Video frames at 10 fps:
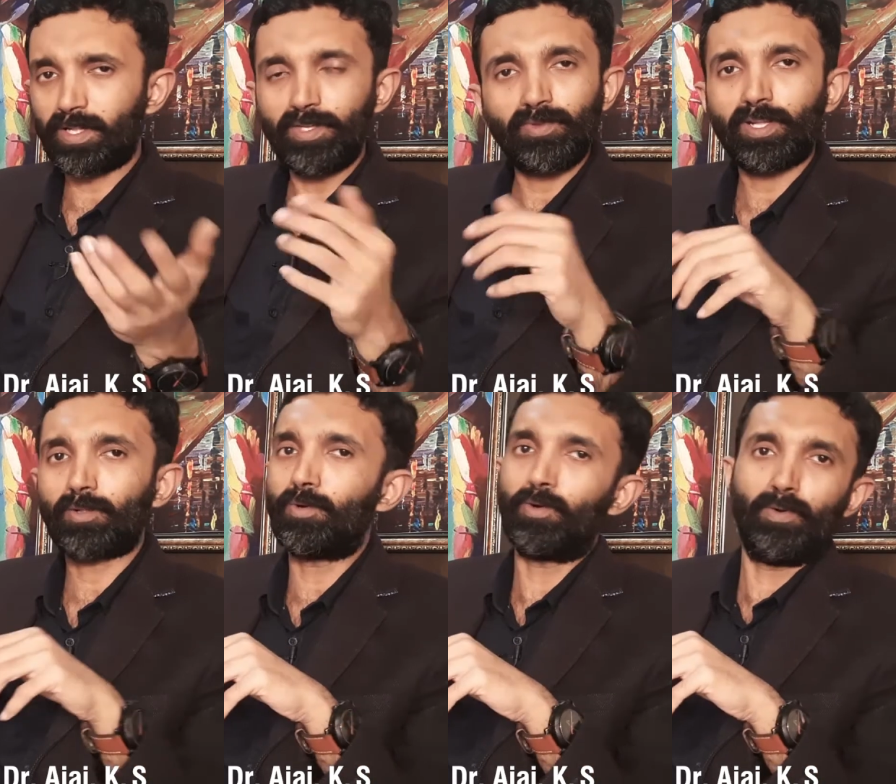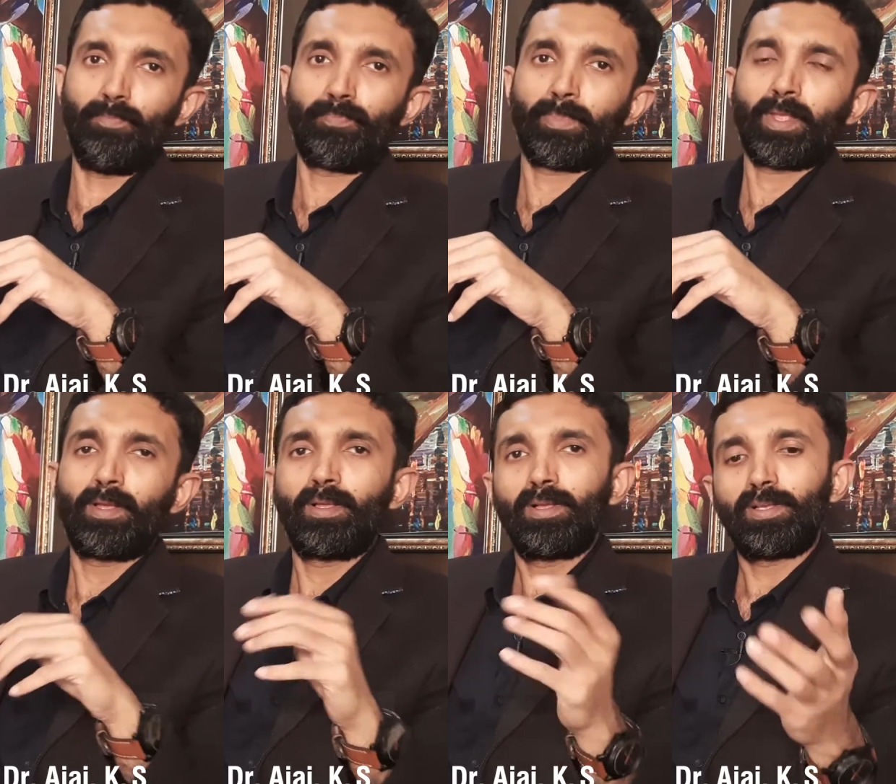day you can go home.
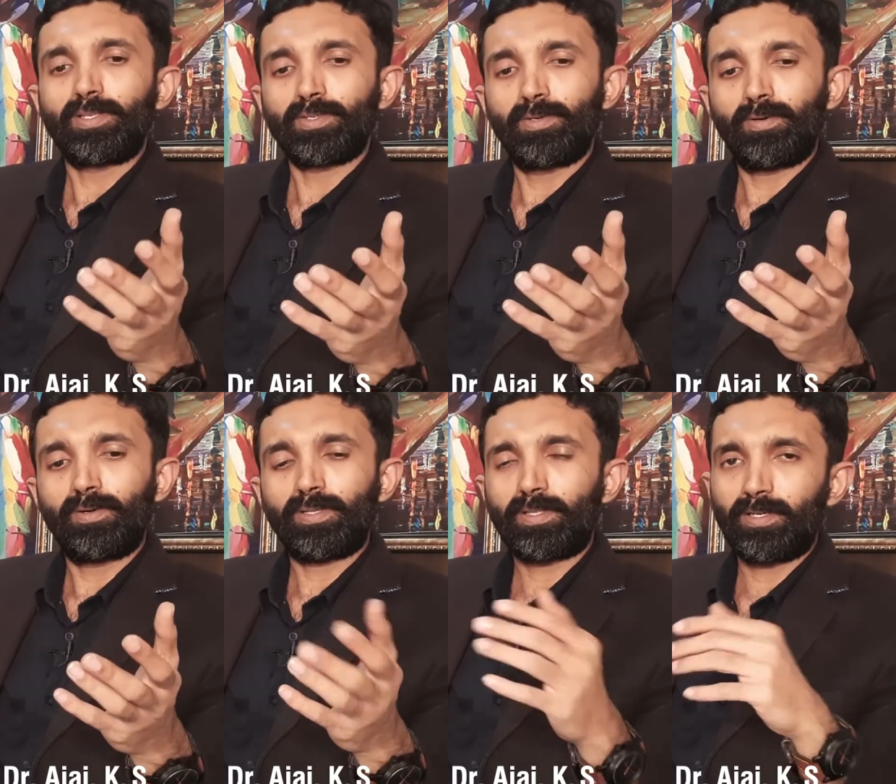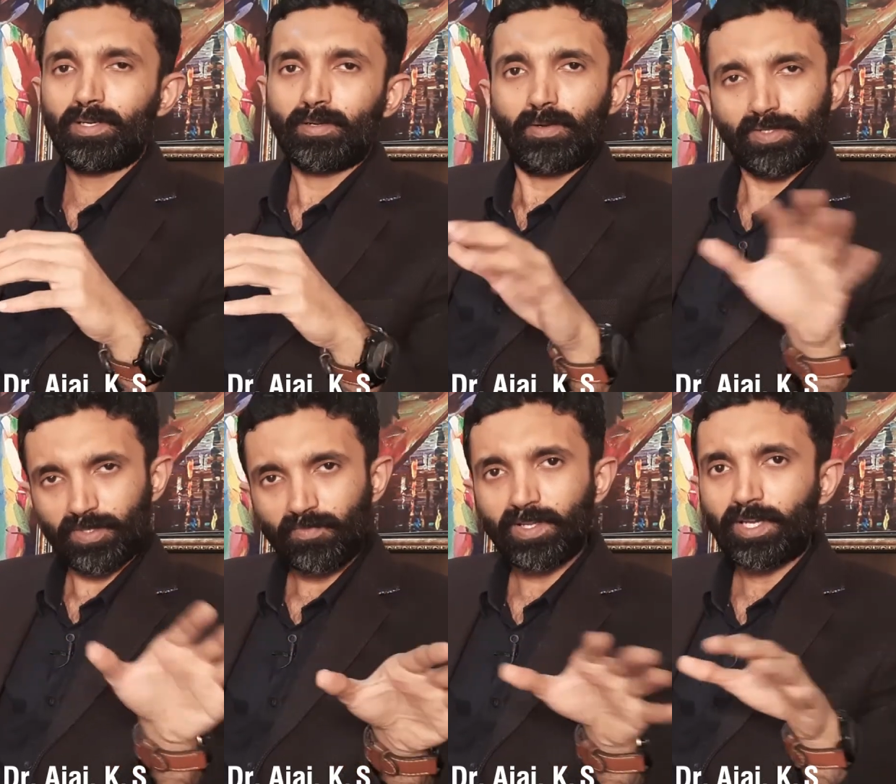So the cost
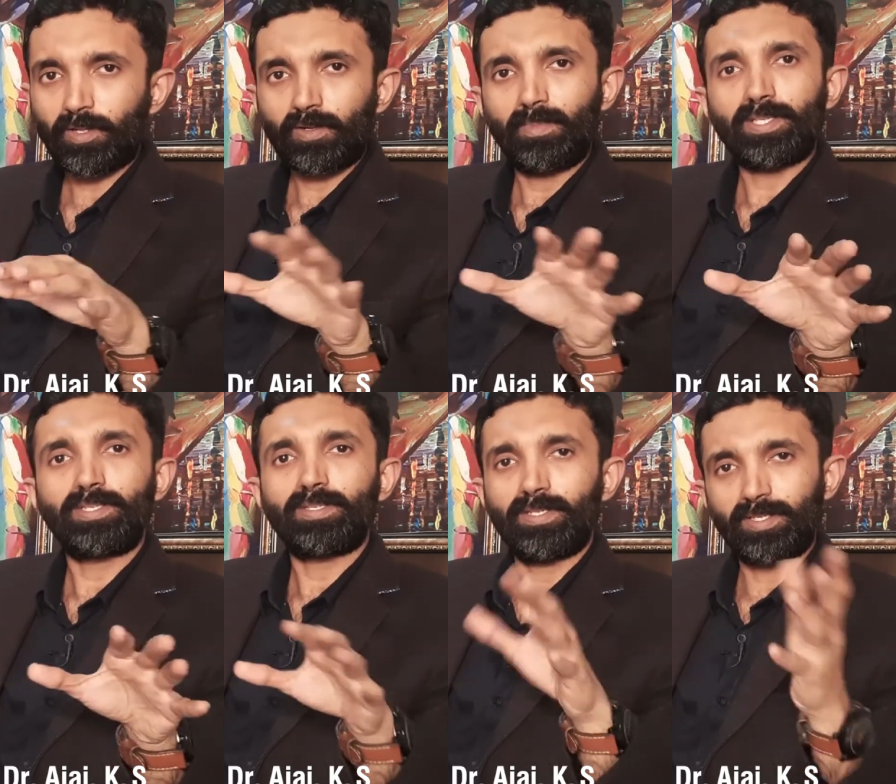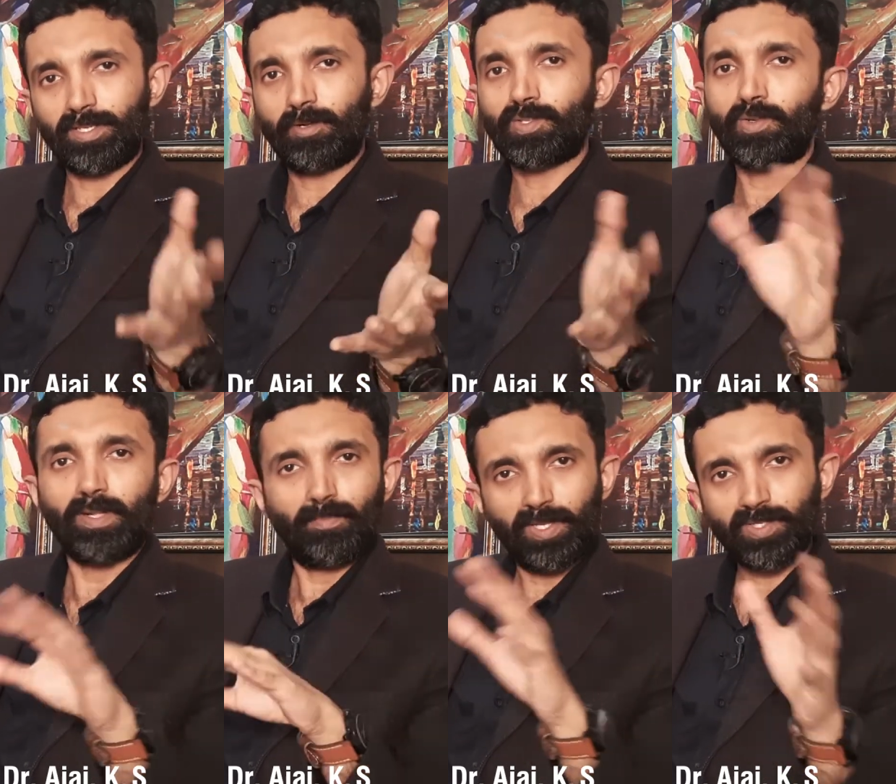of the gynecomastia surgery also
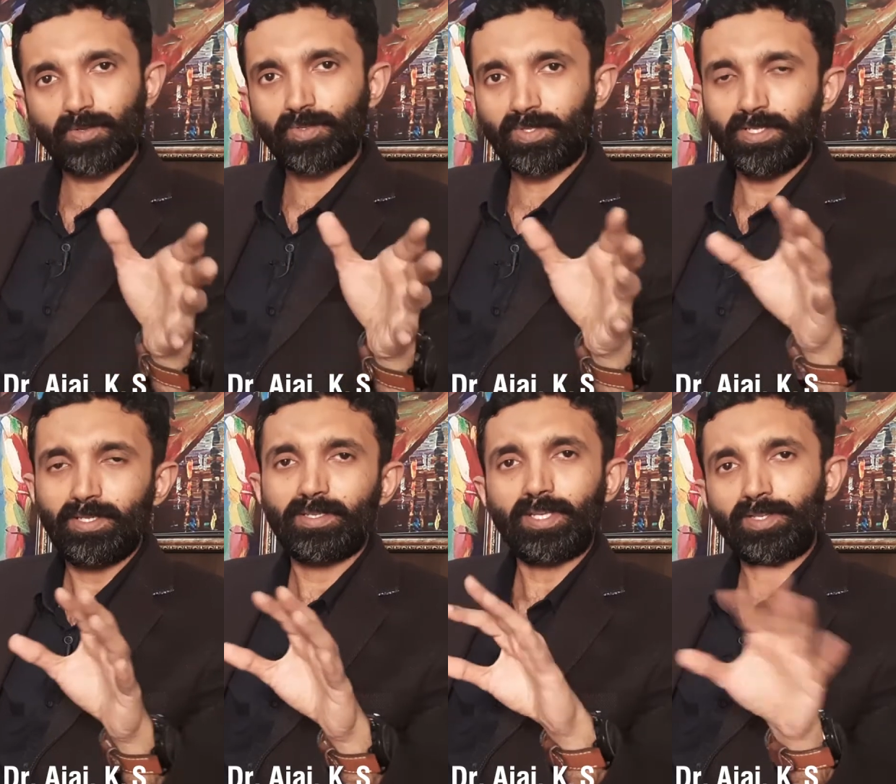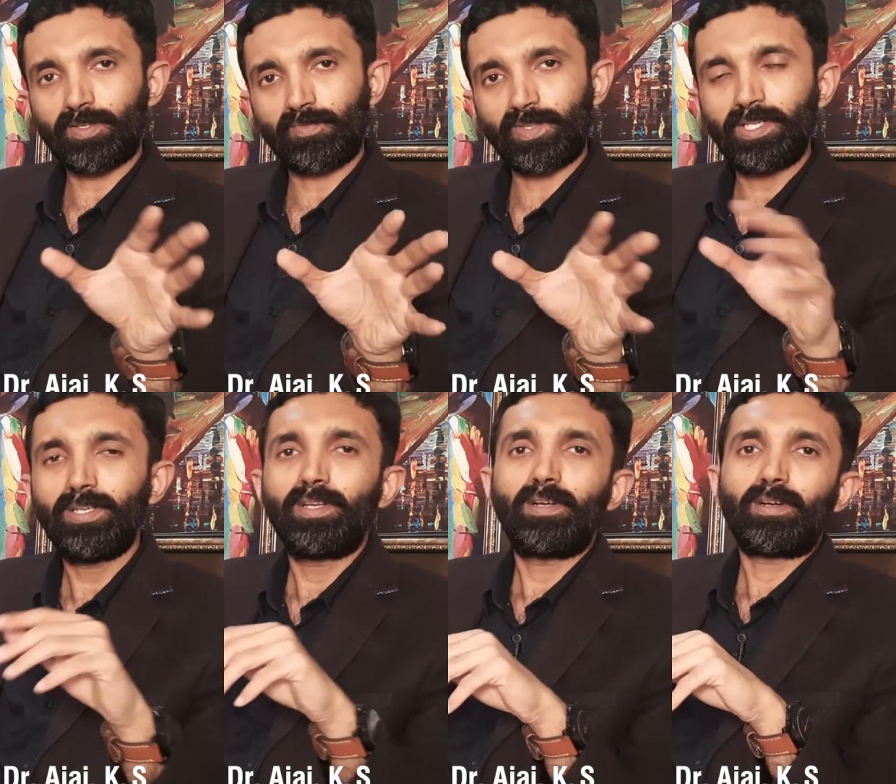depends on the size of the
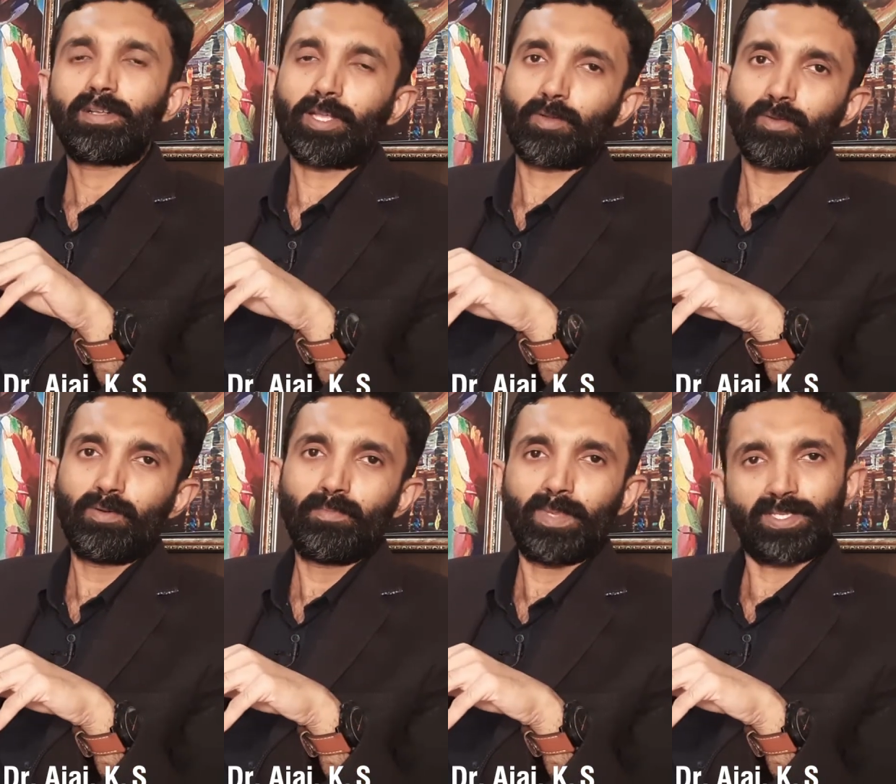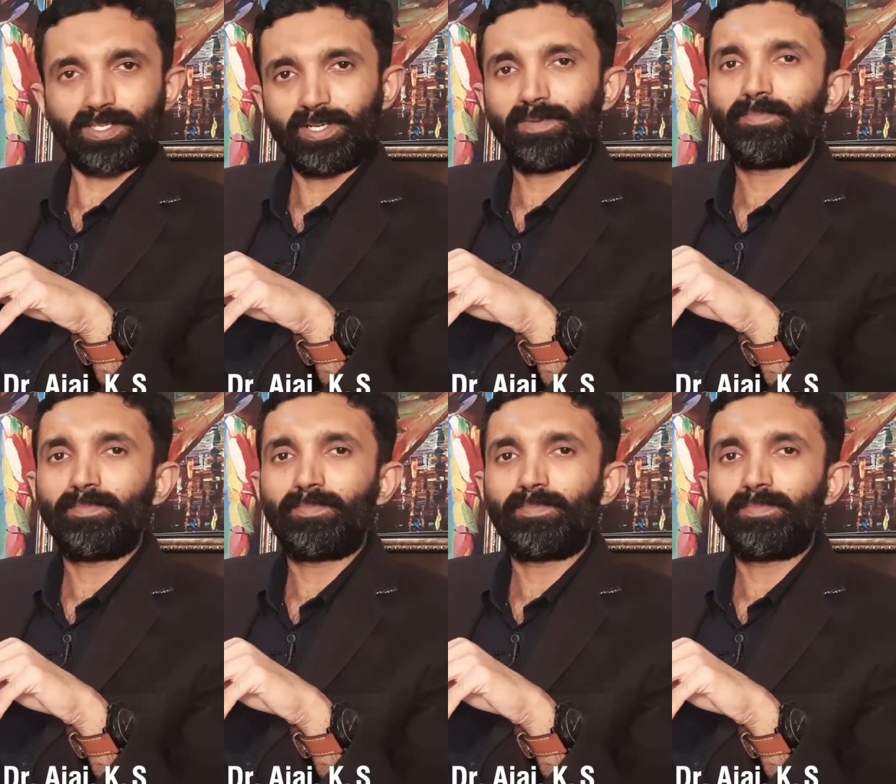gynecomastia.